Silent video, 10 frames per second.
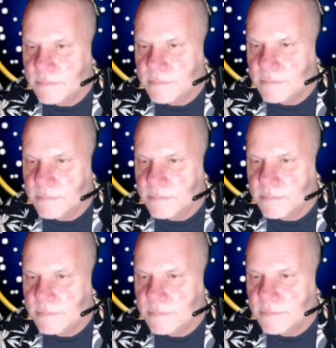
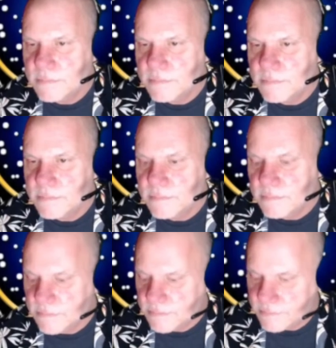
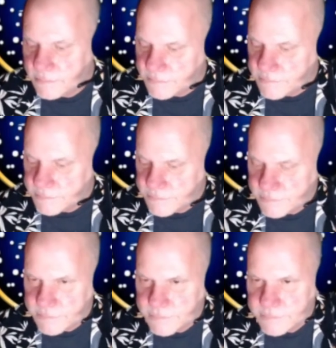
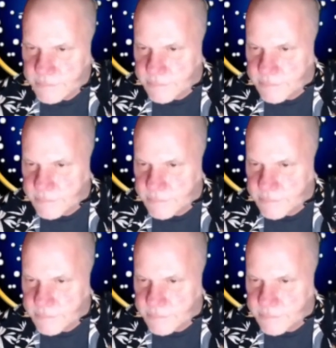This person isn't speaking.